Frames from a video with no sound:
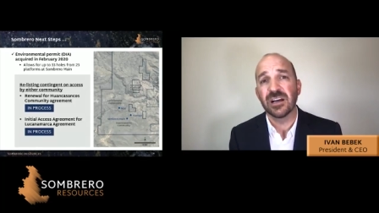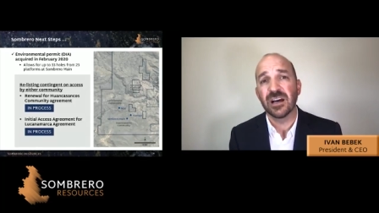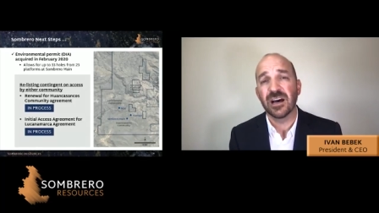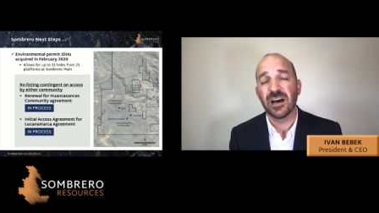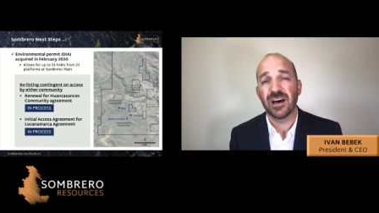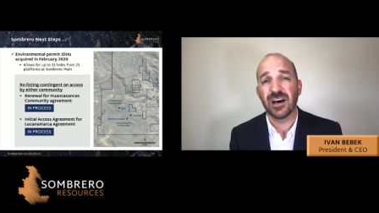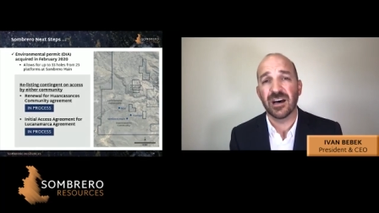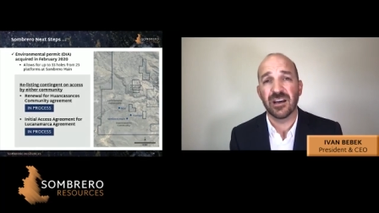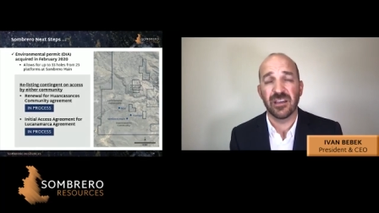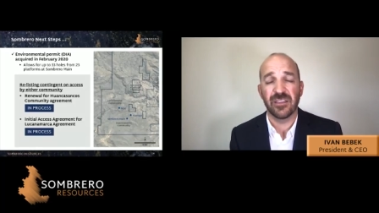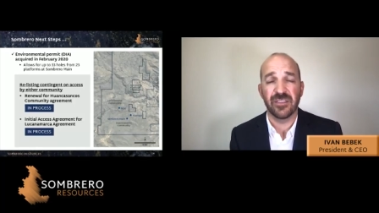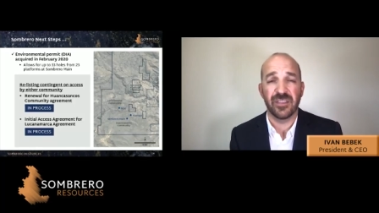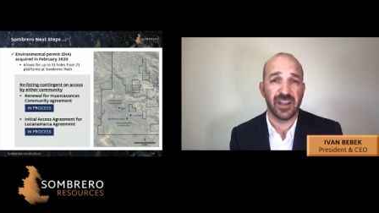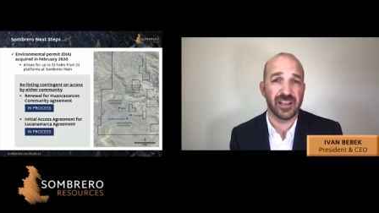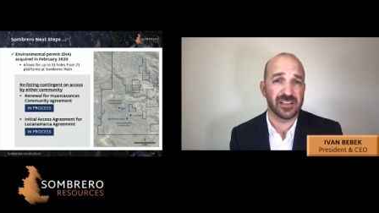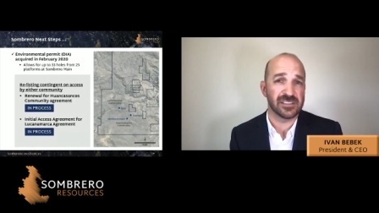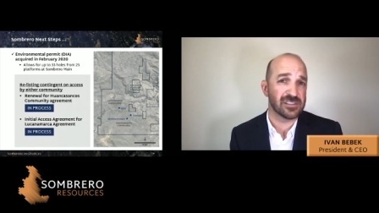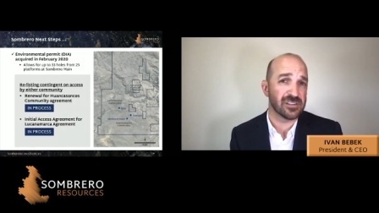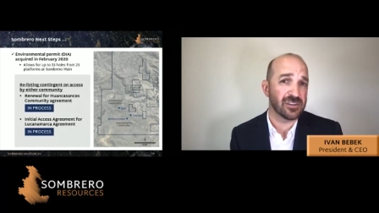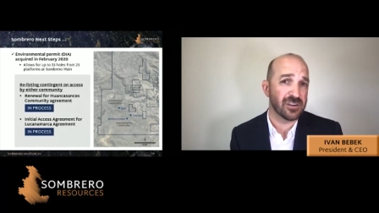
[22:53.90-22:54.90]
Uh, in the
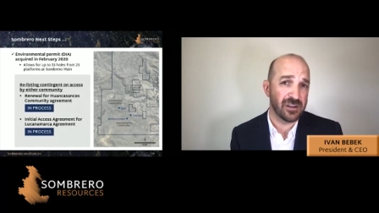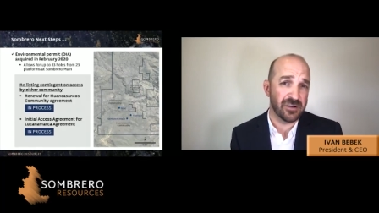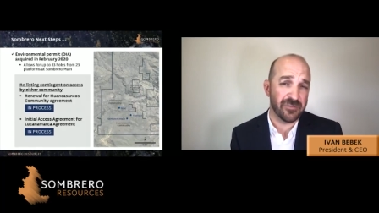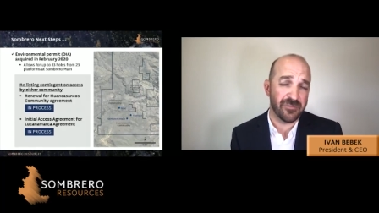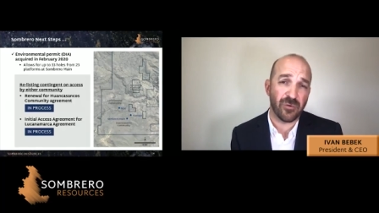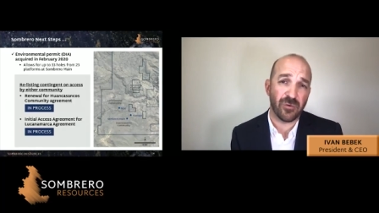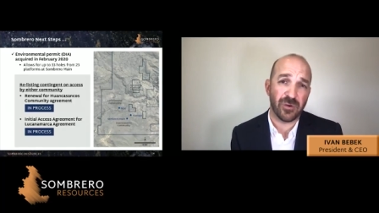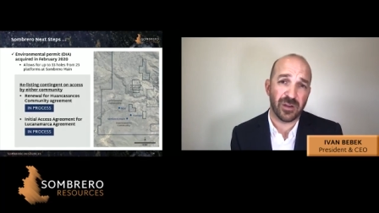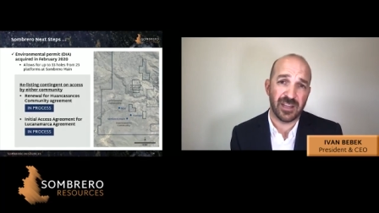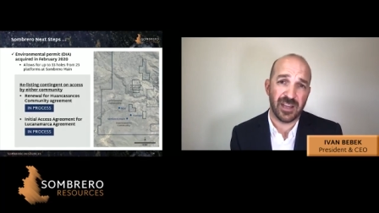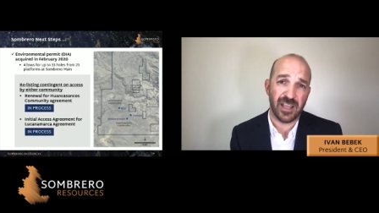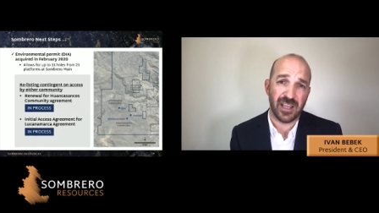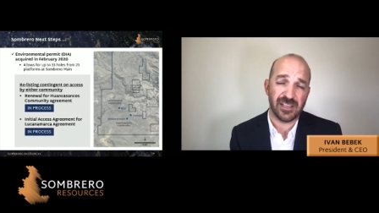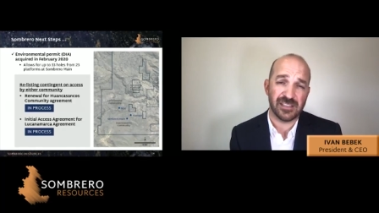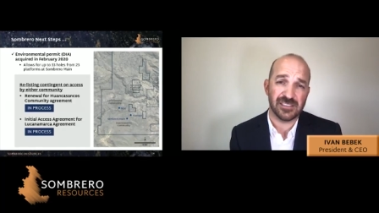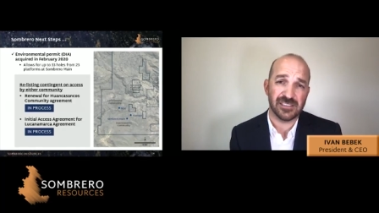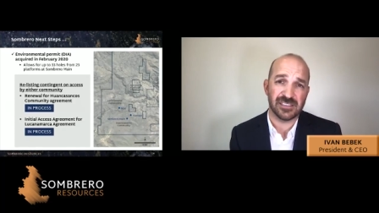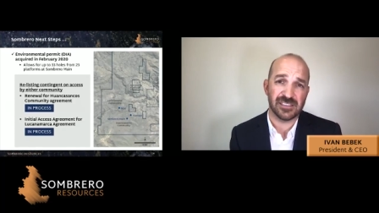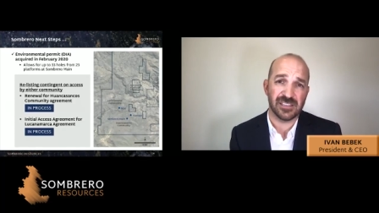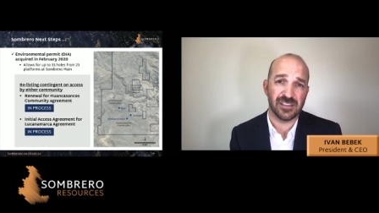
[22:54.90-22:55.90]
next 30 to 40
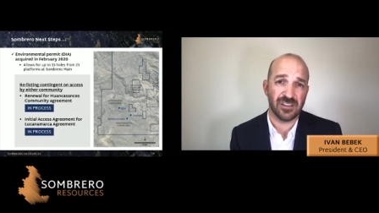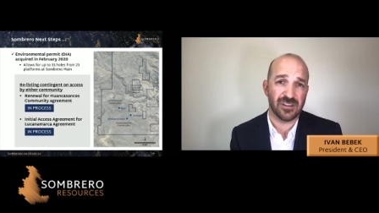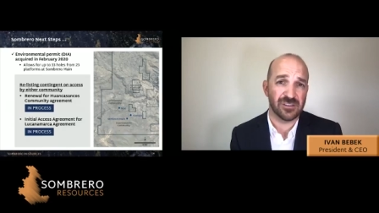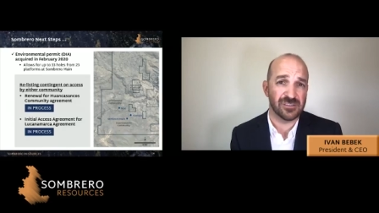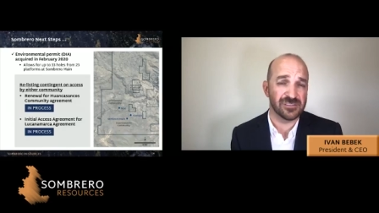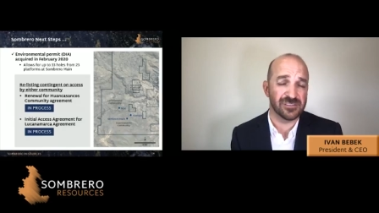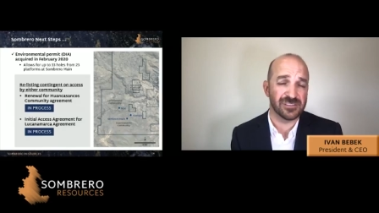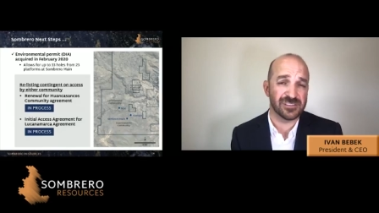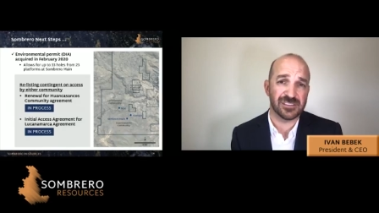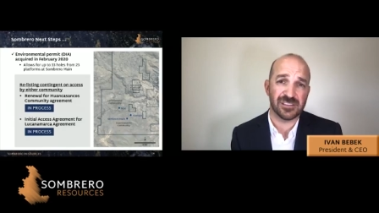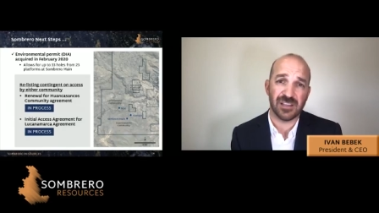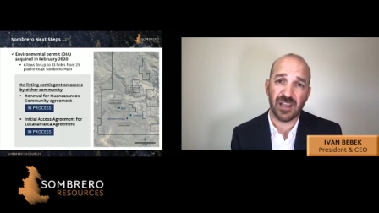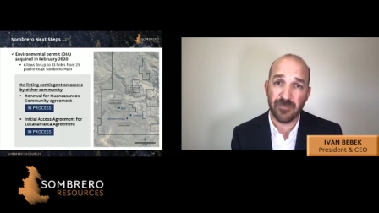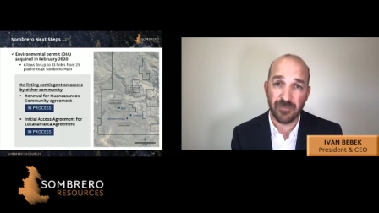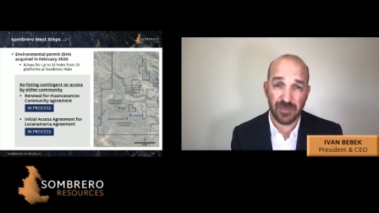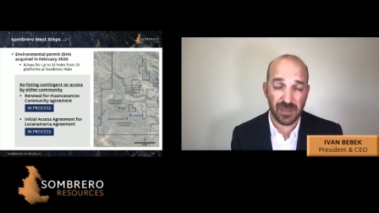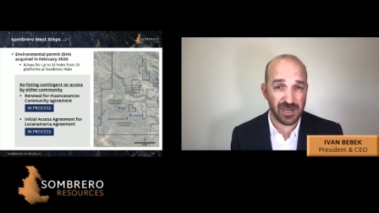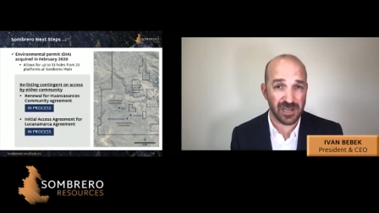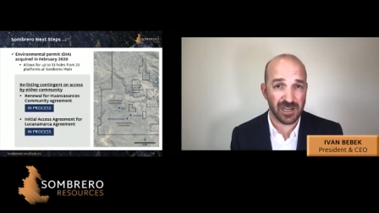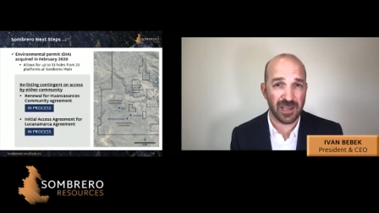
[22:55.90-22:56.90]
days. There's a
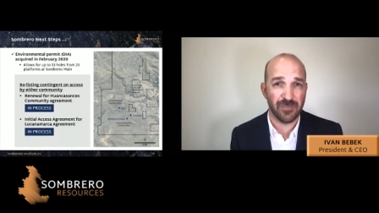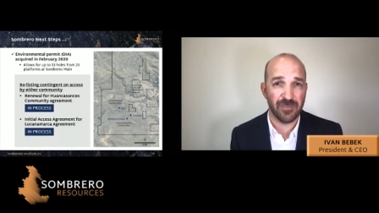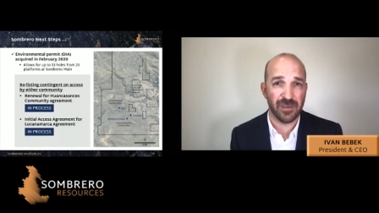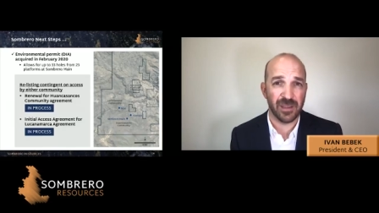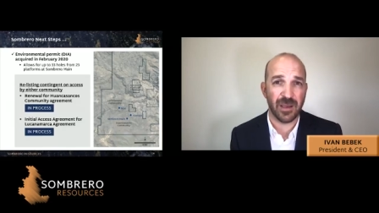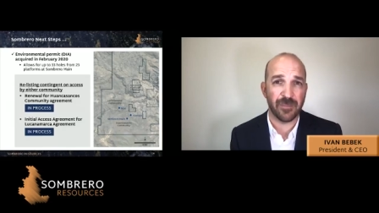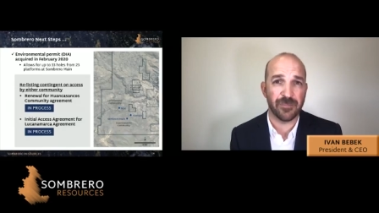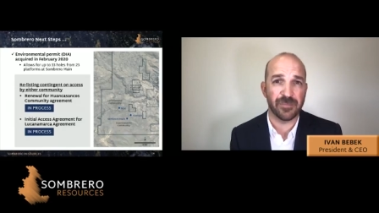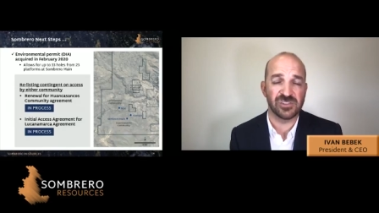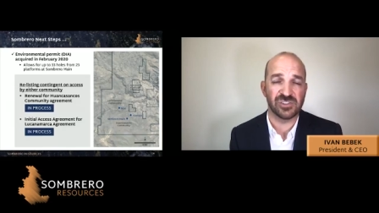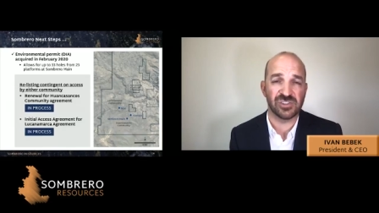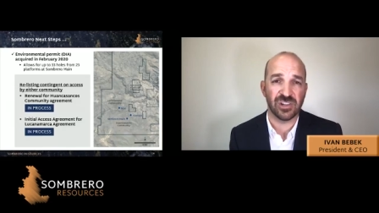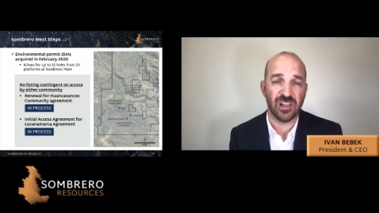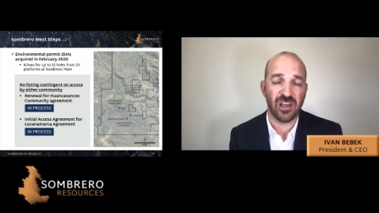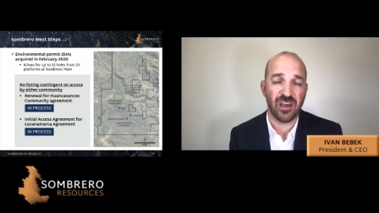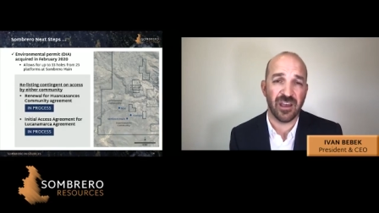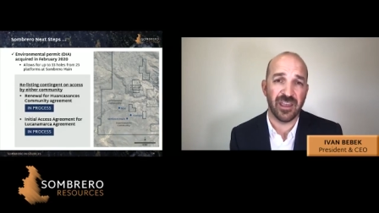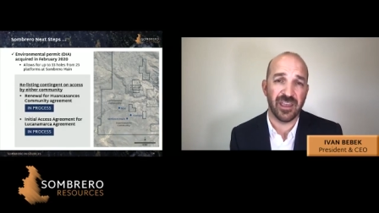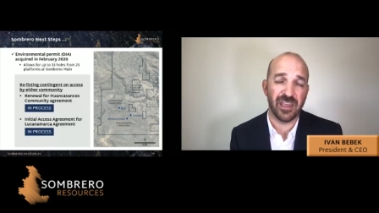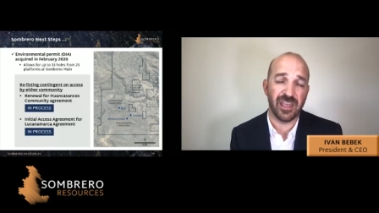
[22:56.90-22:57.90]
meeting coming up in
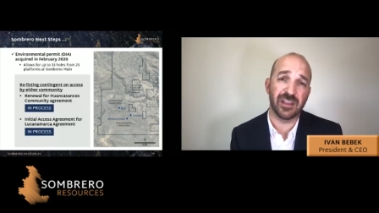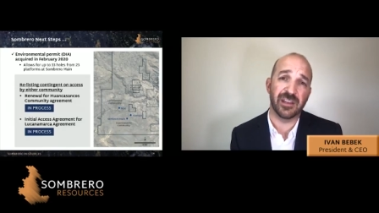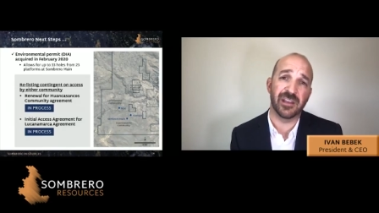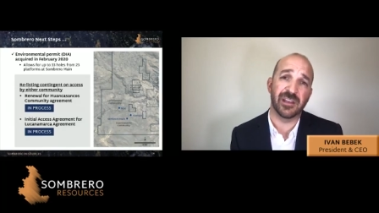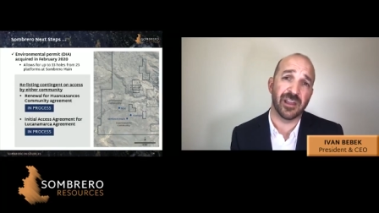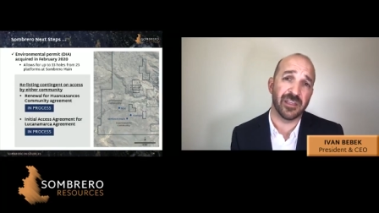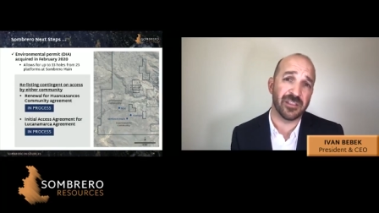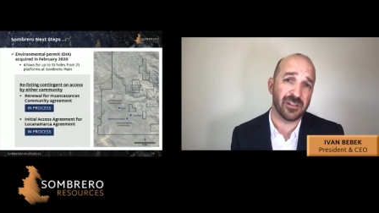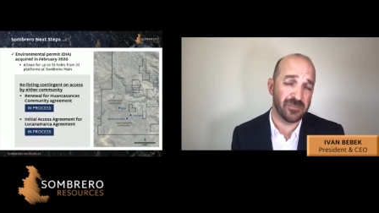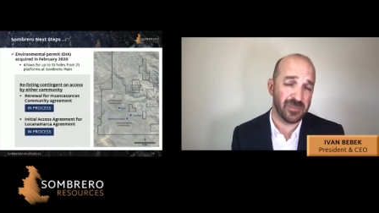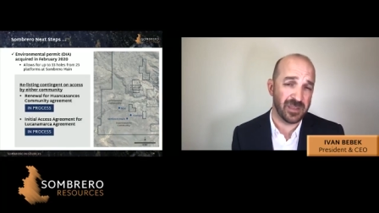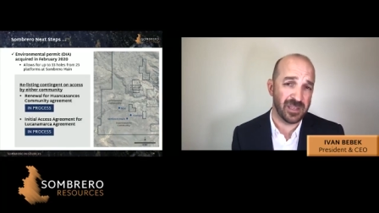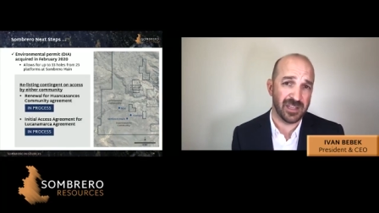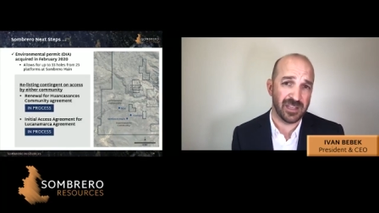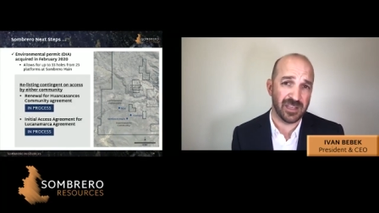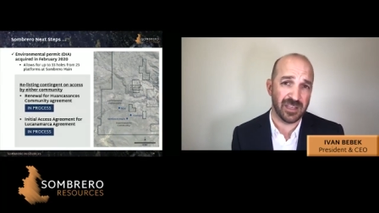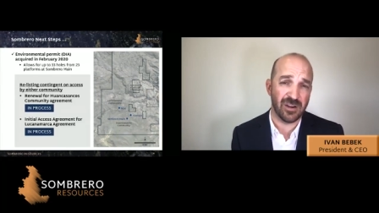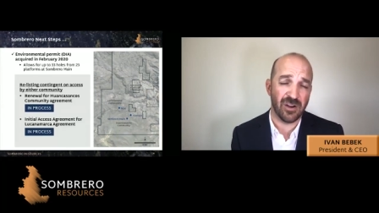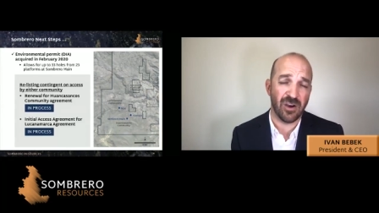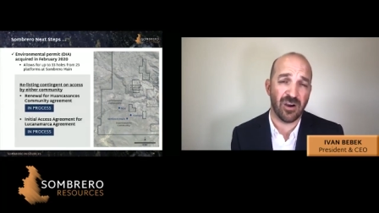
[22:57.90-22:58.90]
July and another
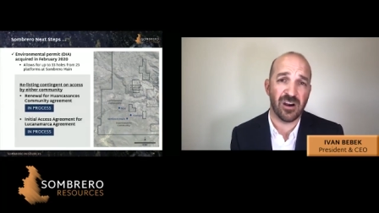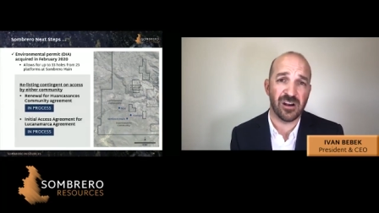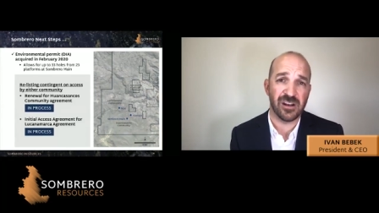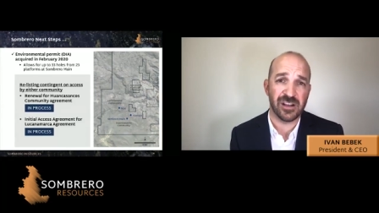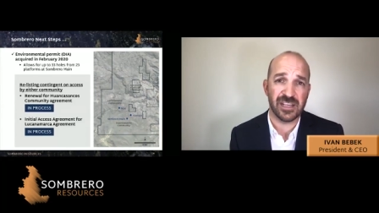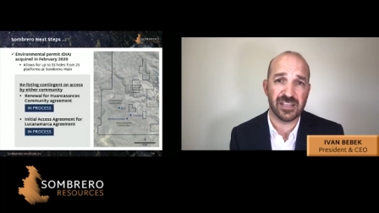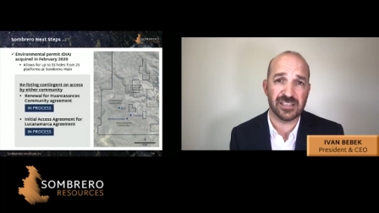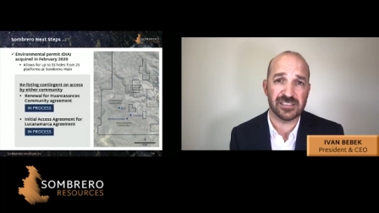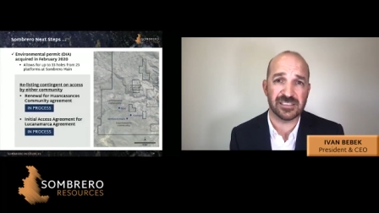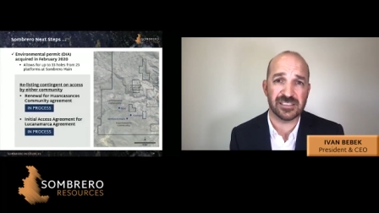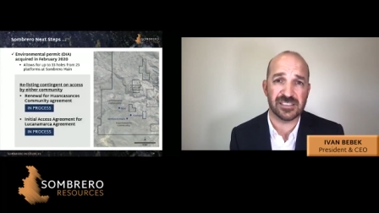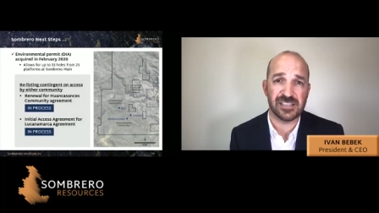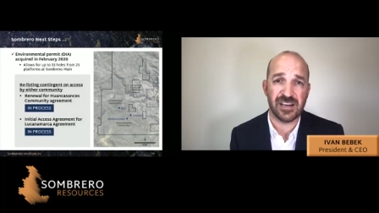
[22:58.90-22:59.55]
meeting in August.